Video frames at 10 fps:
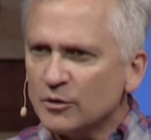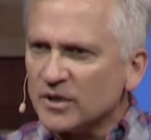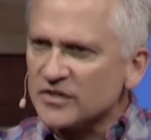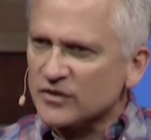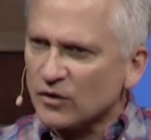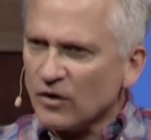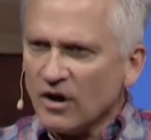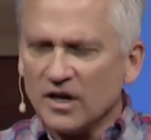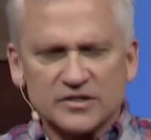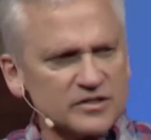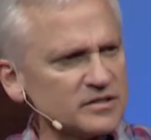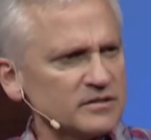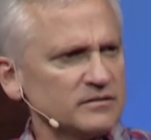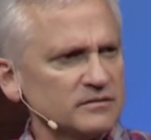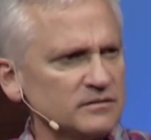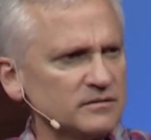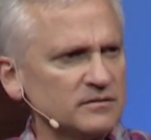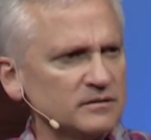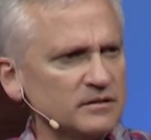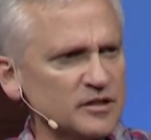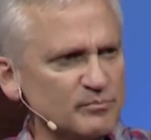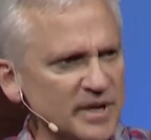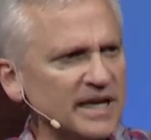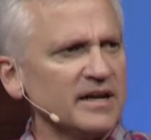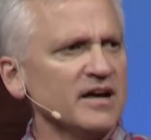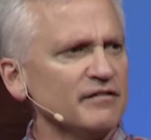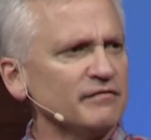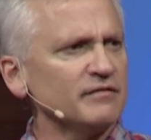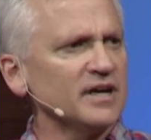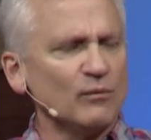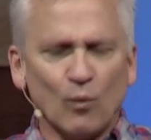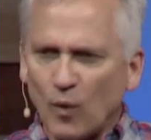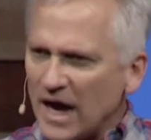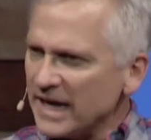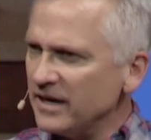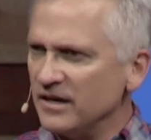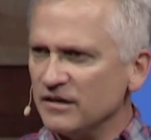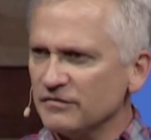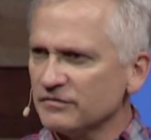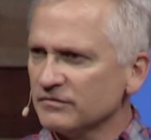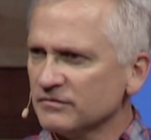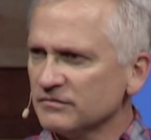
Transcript: Because the cross is big enough and wide enough